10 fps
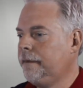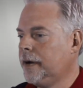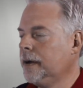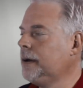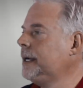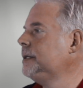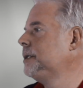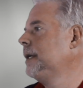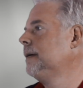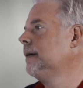Very good
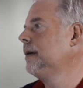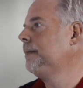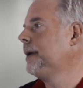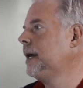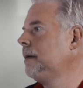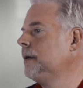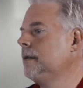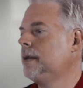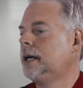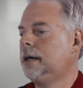engineering combined
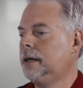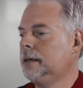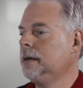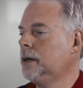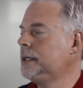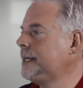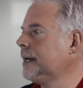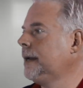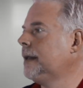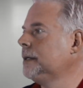with good
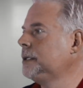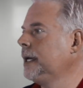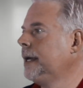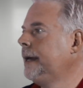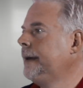technology.